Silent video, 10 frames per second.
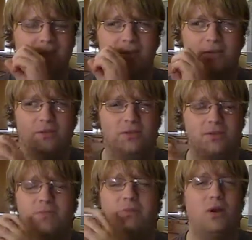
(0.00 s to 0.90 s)

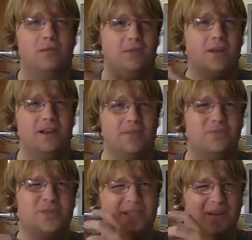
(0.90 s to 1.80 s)
You'd probably end
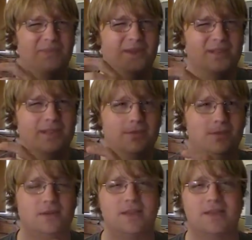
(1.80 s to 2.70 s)
up something
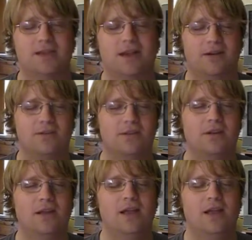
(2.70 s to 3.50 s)
similar to this character